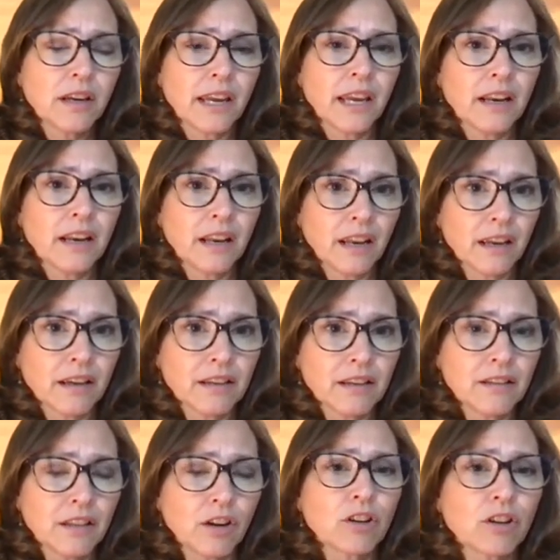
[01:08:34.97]

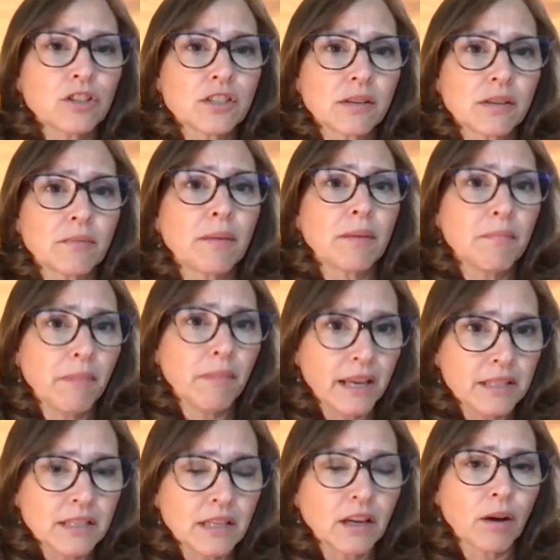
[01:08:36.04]
There are just some
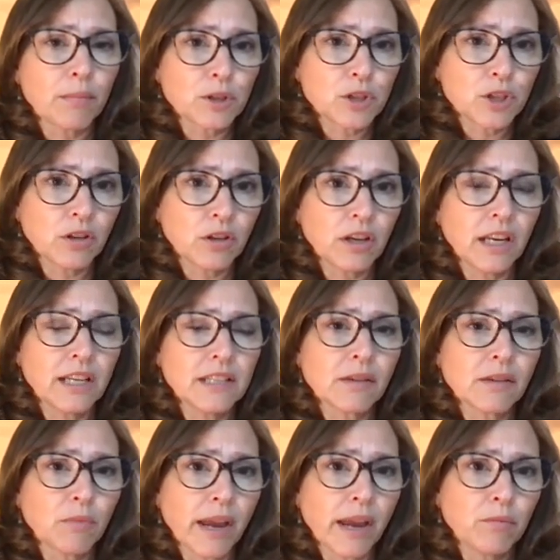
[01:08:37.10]
amazing opportunities,
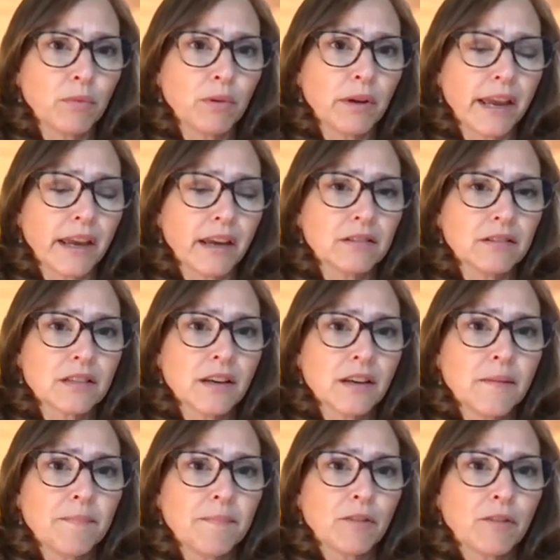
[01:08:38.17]
and
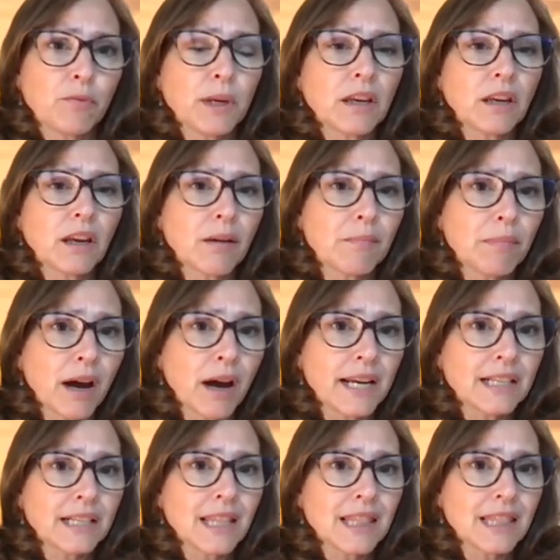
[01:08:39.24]
if we can
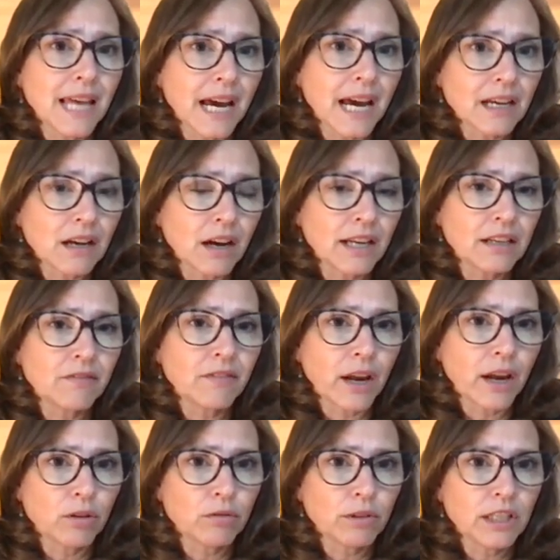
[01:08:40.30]
combine that kind of
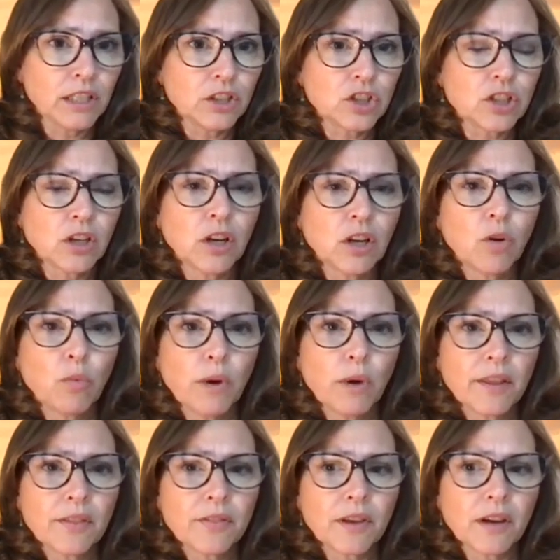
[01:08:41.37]
outreach
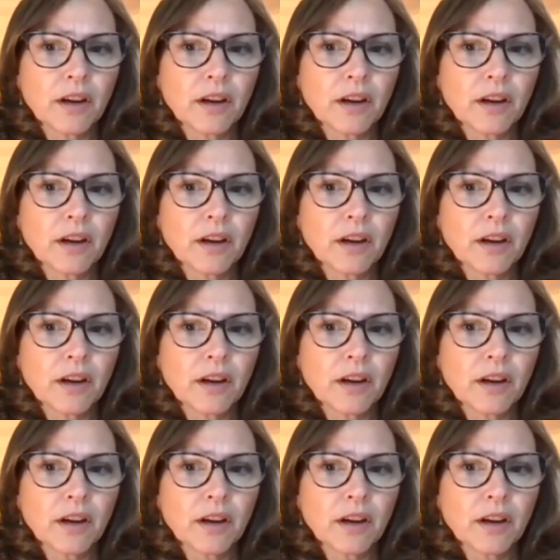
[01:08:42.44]
with